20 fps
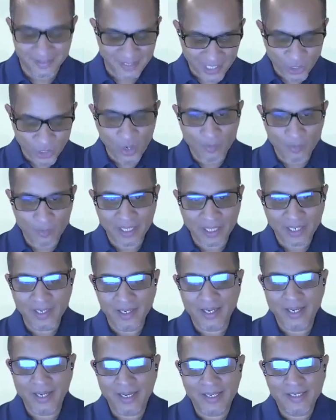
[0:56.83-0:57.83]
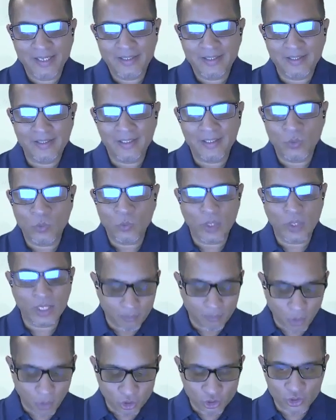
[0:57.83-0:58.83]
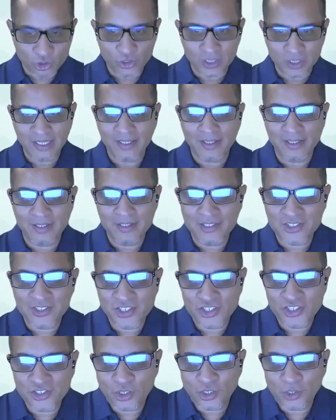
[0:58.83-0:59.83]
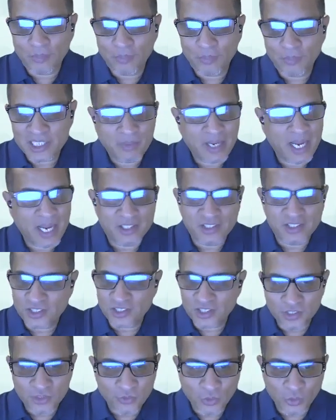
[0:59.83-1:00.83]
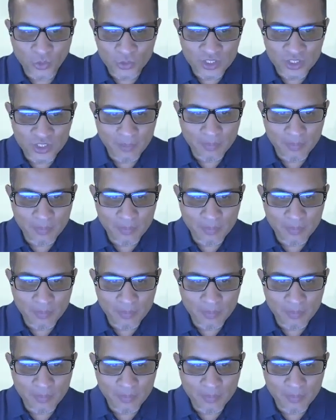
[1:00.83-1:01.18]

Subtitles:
Thank you, Abby, and welcome all to the discussion on the best practices for